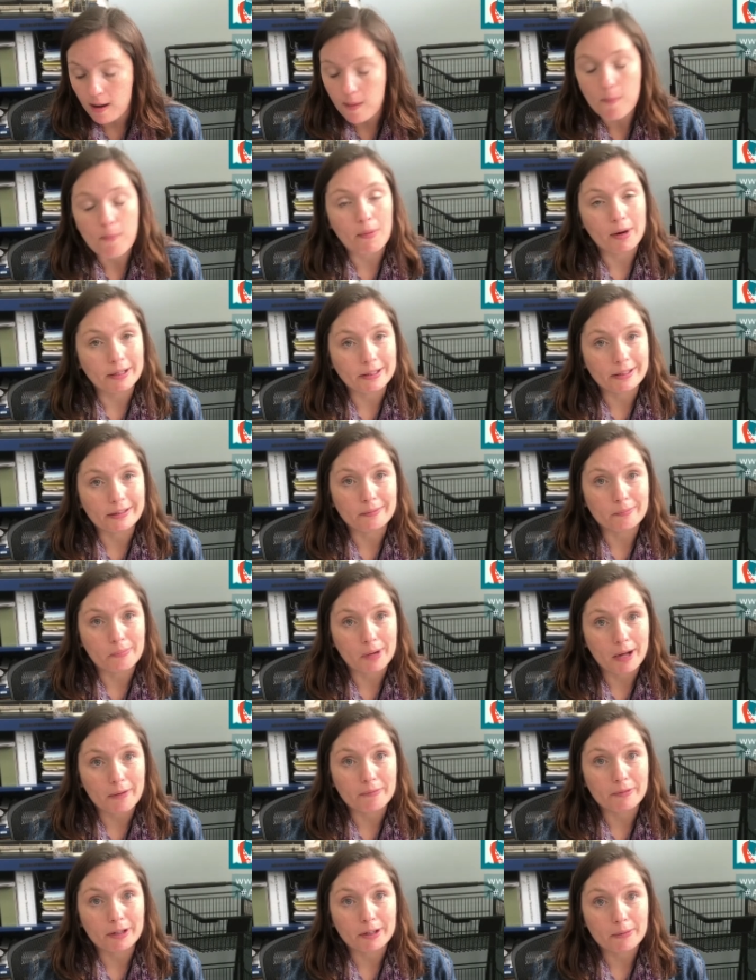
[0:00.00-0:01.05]
Mine didn't
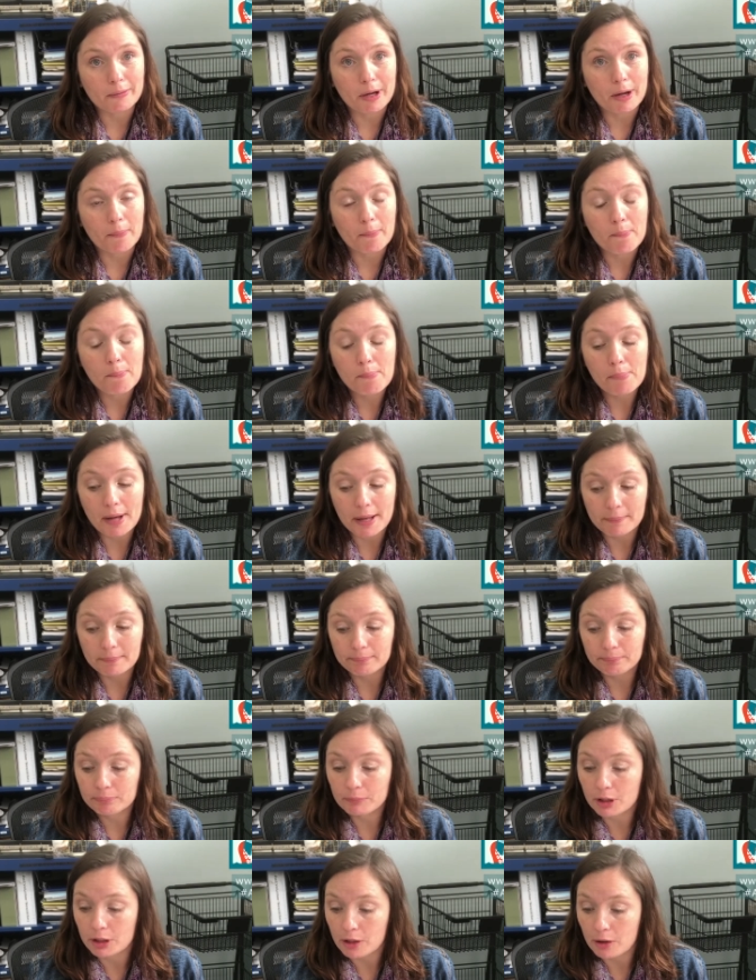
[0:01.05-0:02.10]
pop very well. But
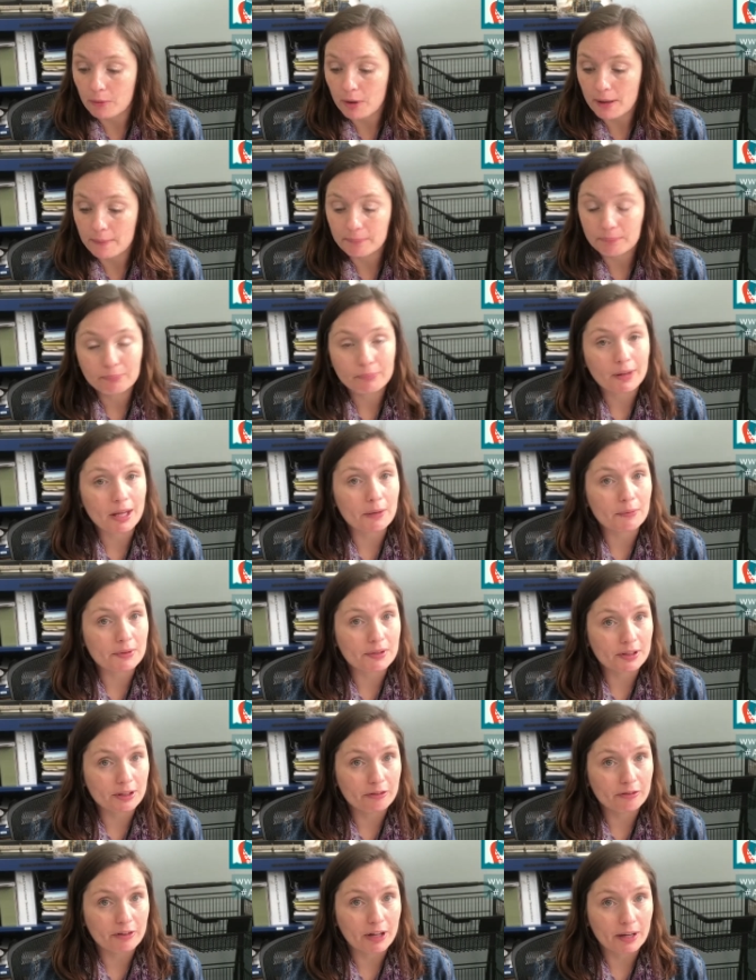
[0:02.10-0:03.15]
you know what? It was
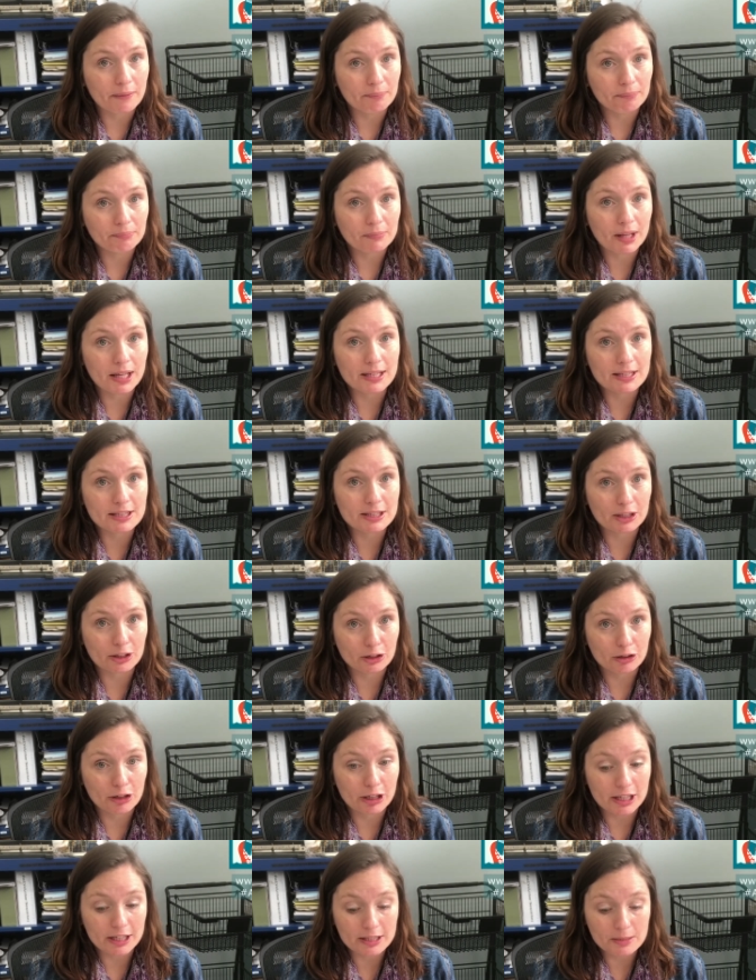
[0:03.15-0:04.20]
still fun. It's still a
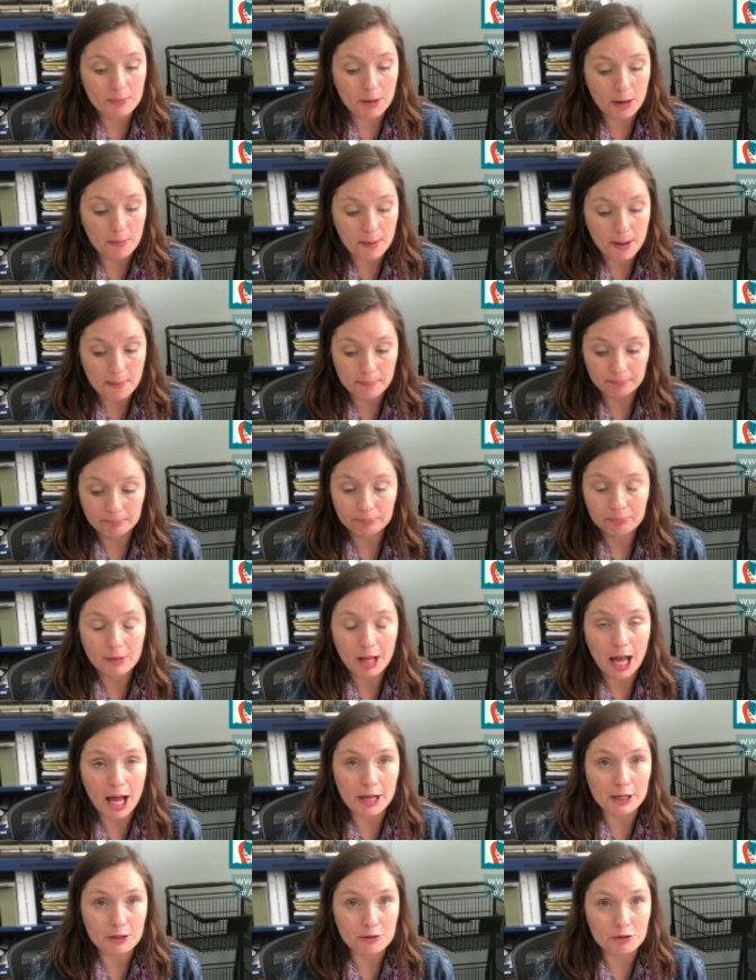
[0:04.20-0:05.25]
great experiment,
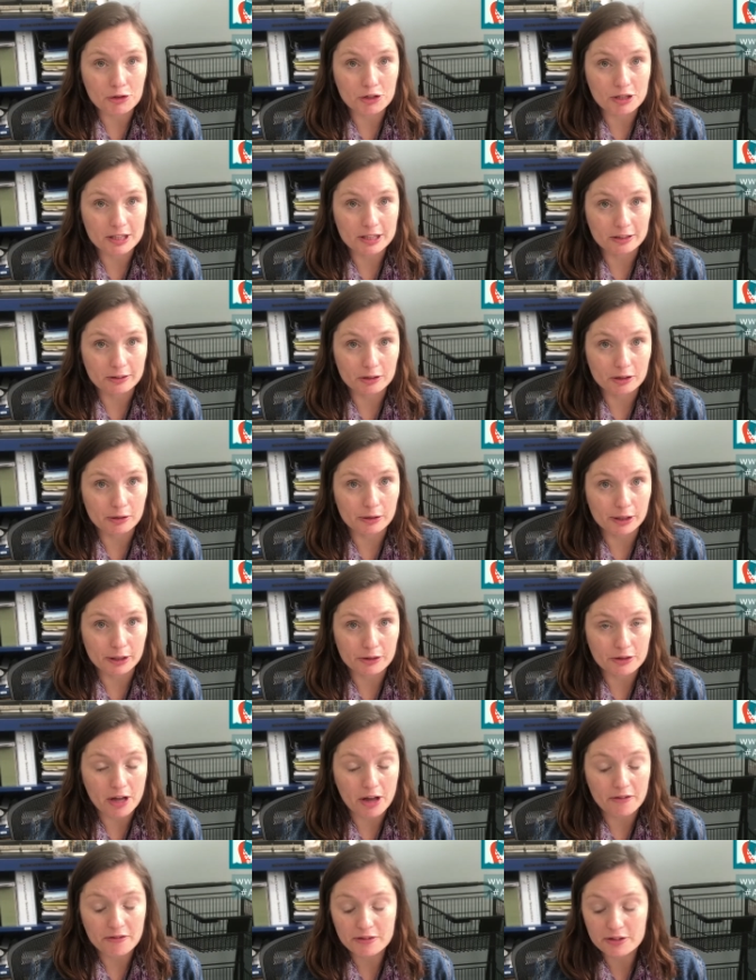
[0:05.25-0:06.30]
and you should still do it
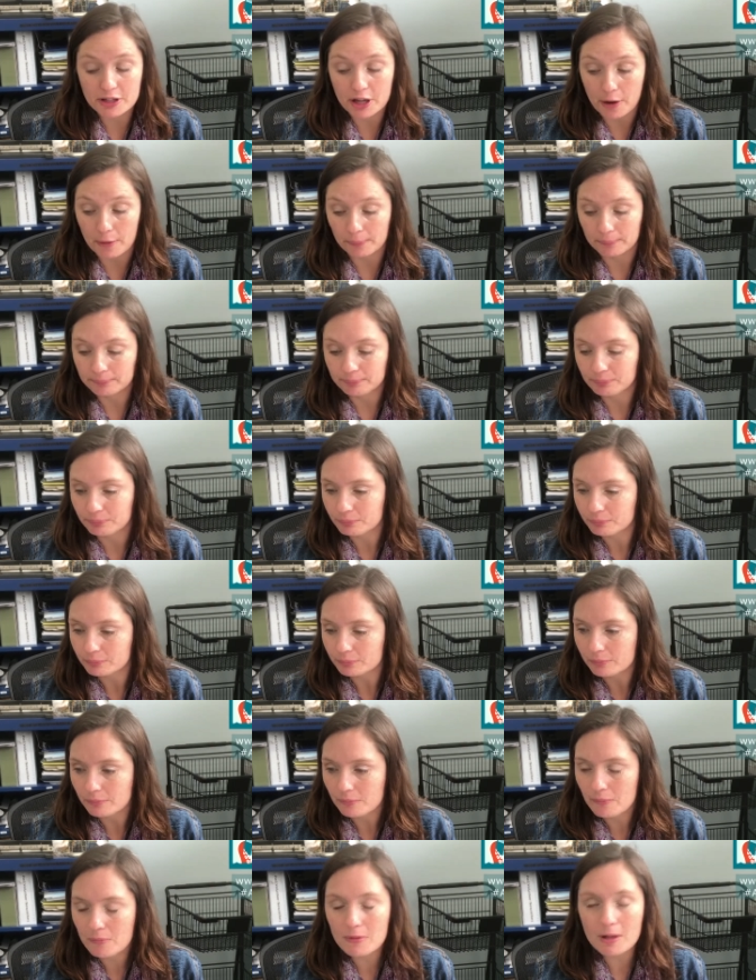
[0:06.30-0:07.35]
yourself. So
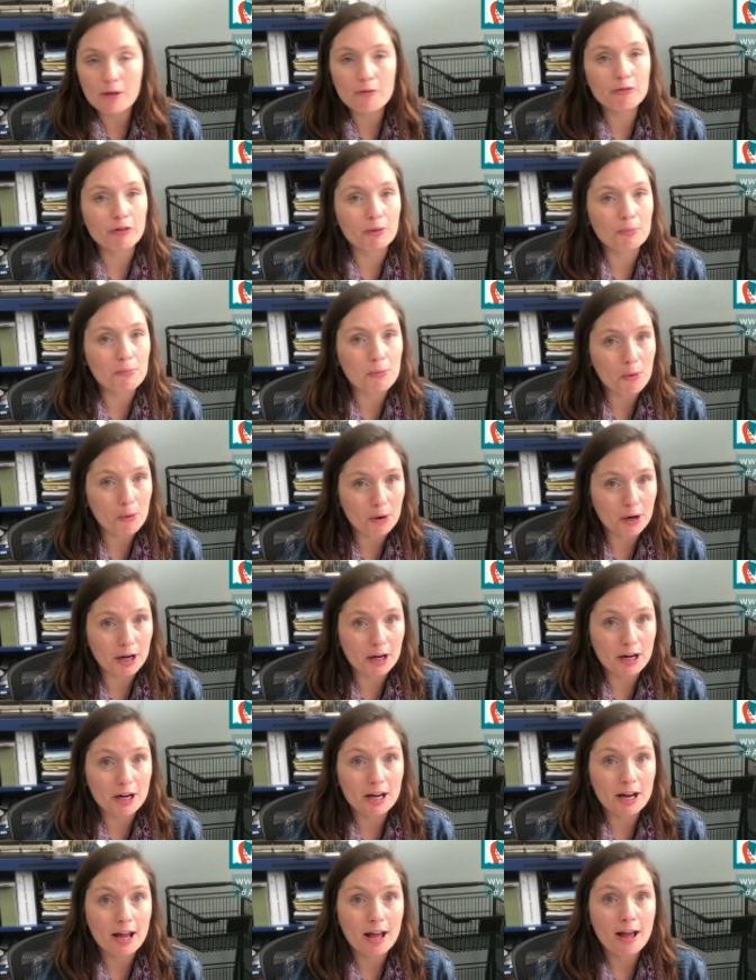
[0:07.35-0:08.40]
for
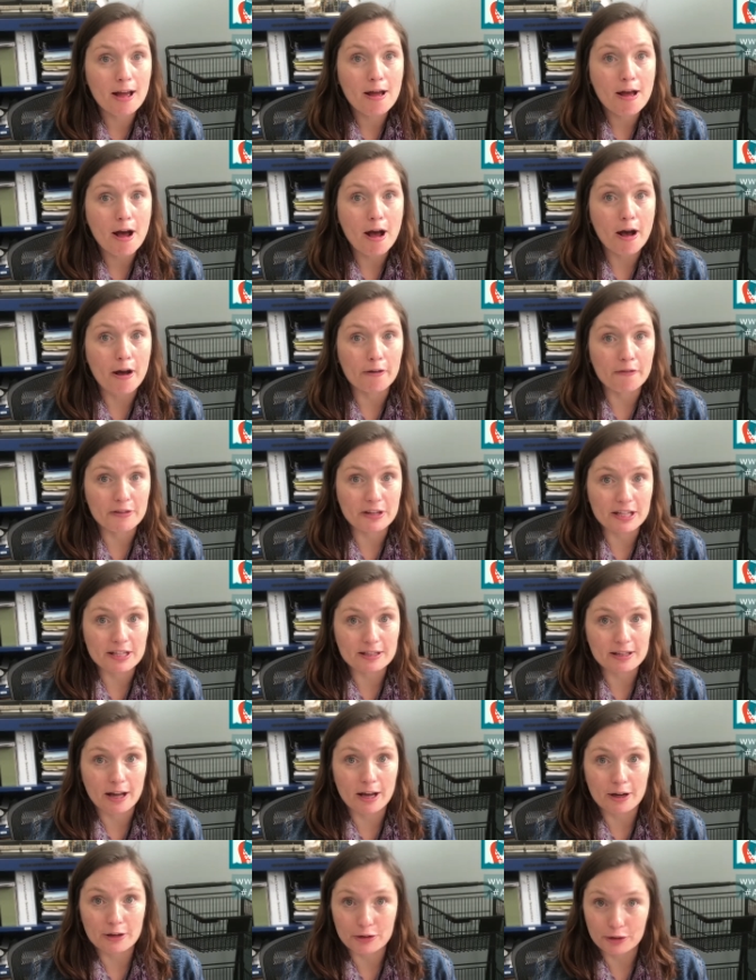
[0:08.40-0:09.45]
more of these
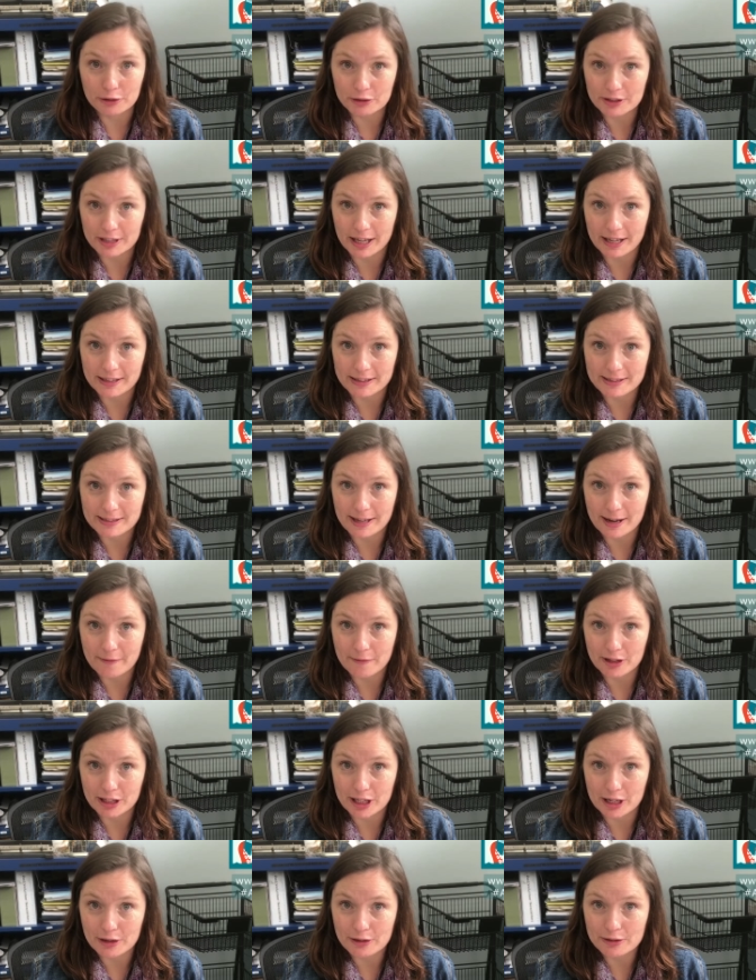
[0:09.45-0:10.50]
Adult Science Night
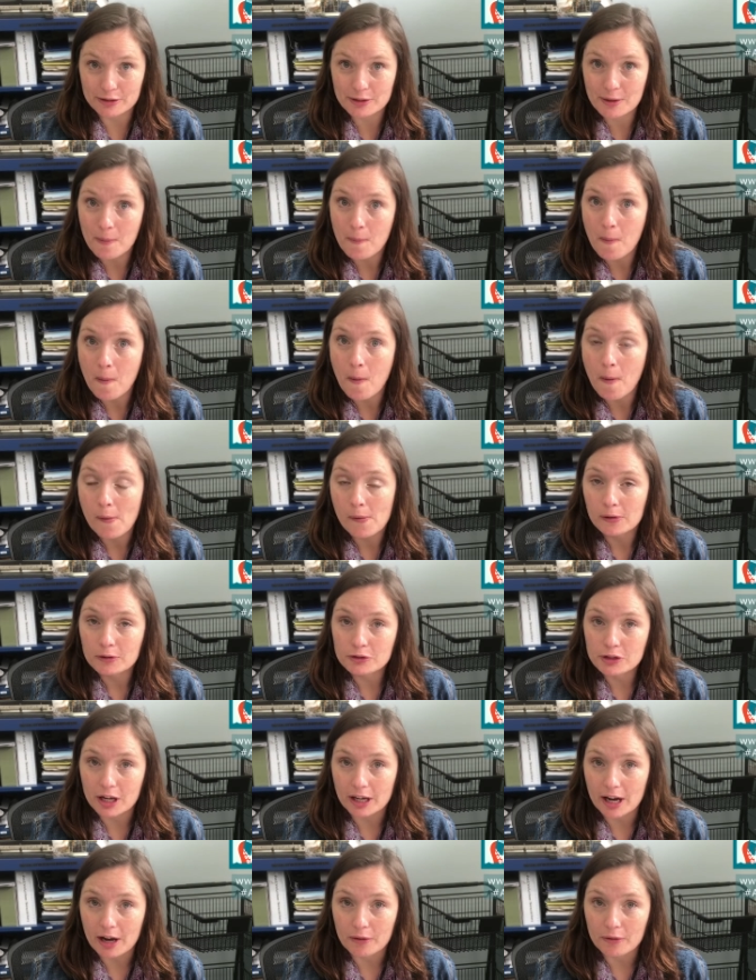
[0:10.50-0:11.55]
videos,
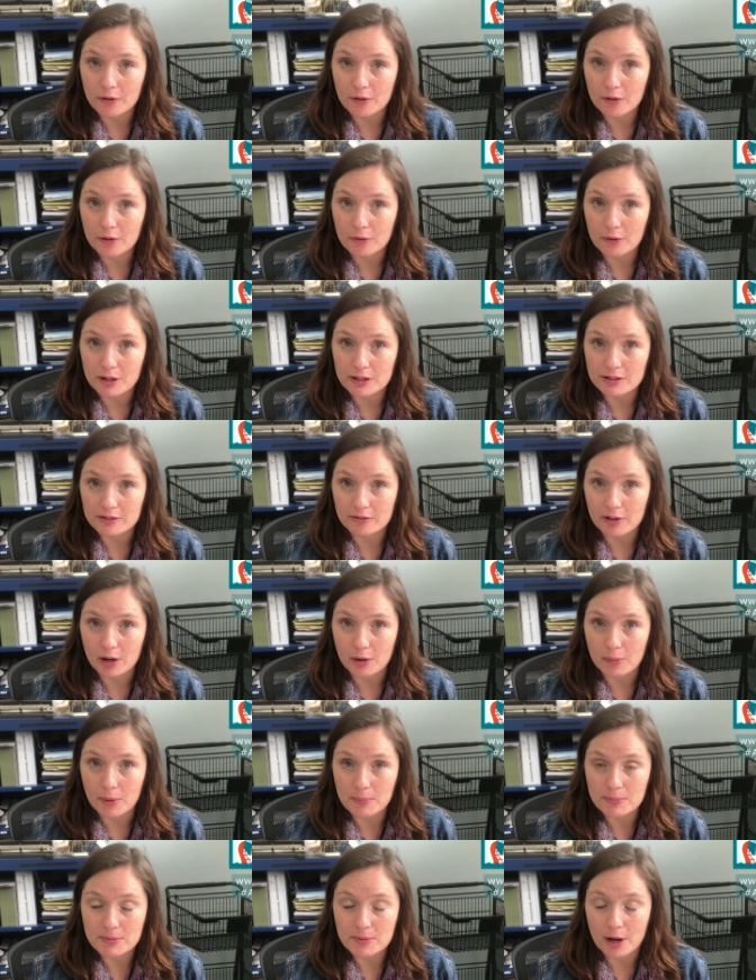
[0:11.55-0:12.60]
check out the rest of
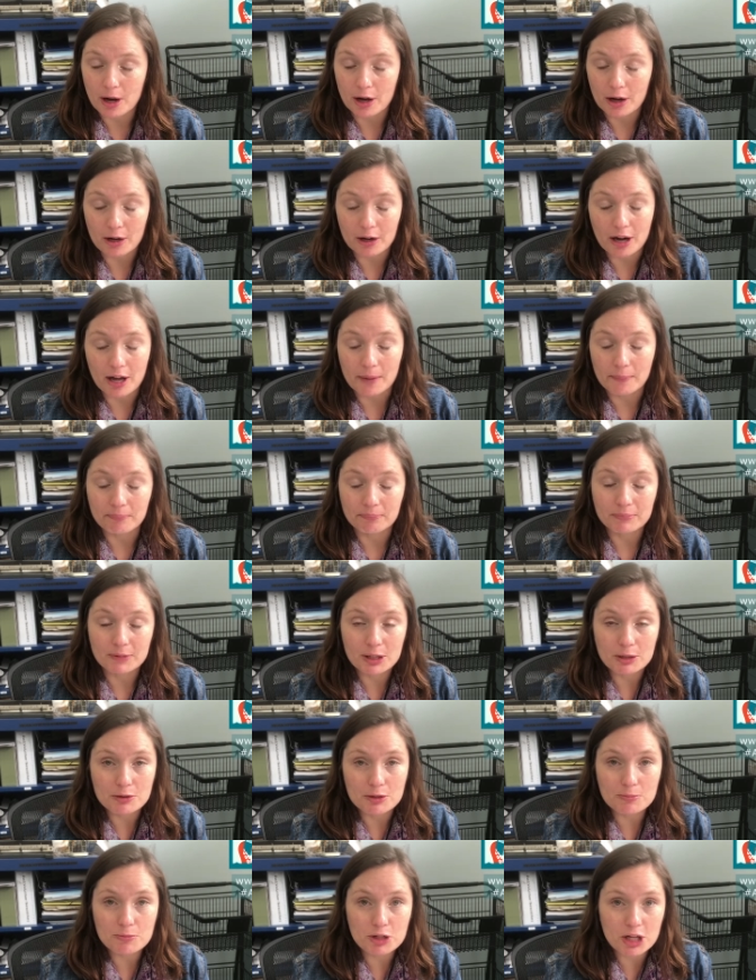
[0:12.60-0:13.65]
our
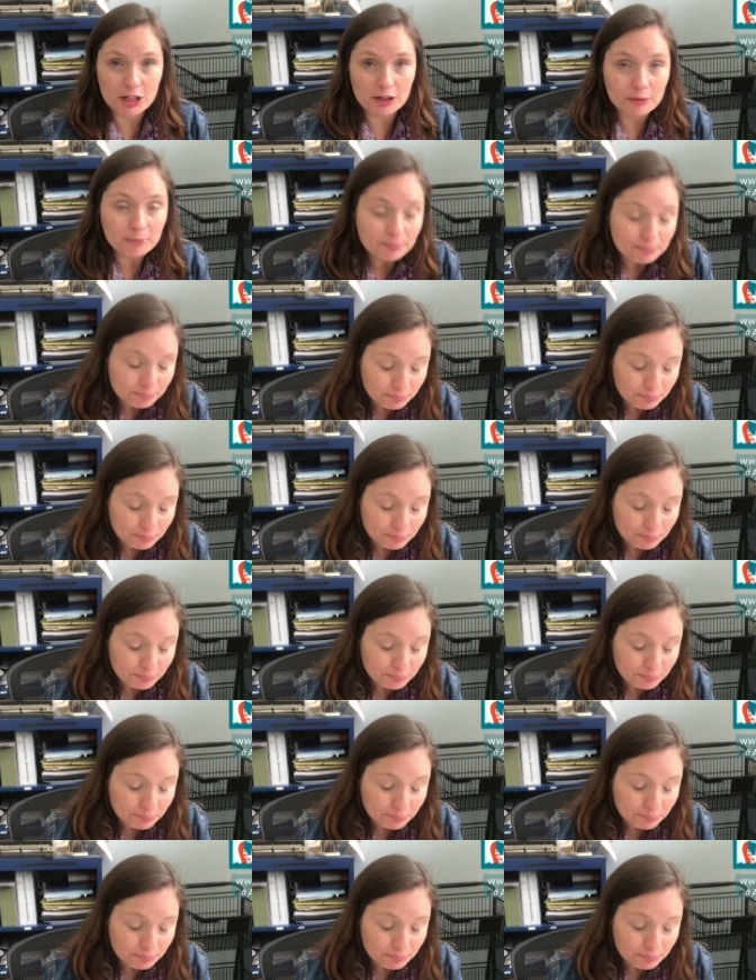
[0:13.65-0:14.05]
YouTube channel.